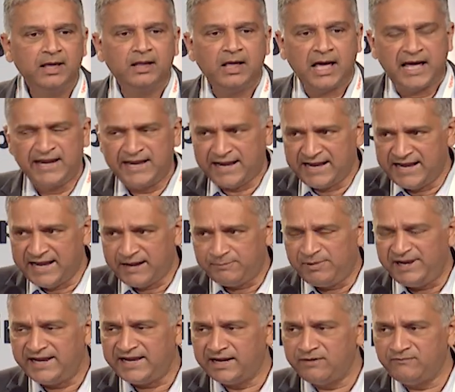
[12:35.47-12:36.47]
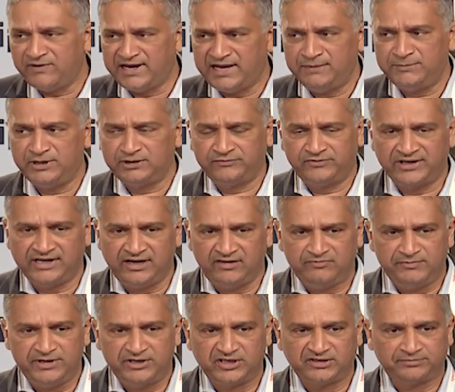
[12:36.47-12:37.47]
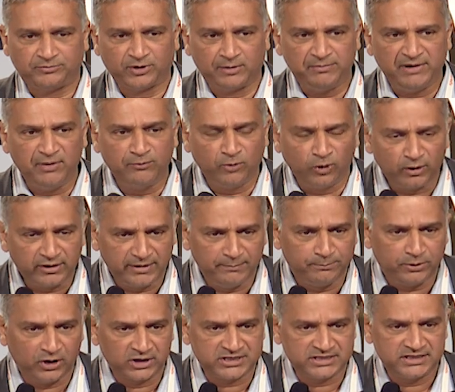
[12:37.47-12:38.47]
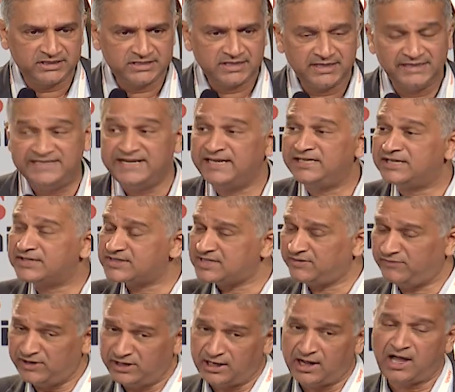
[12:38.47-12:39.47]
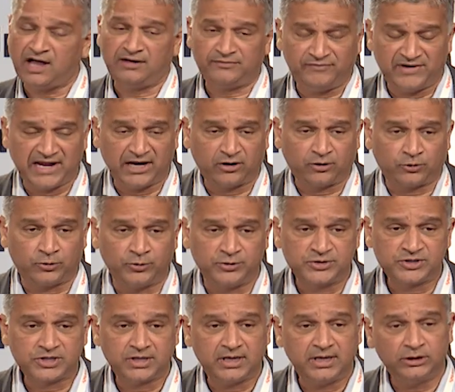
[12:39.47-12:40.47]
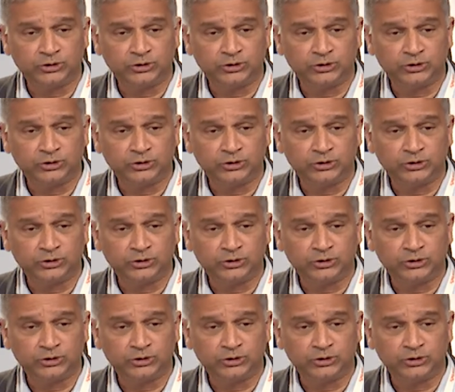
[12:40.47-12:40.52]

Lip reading: An enabling environment of the government is probably more important than the 7.5 lakh crores,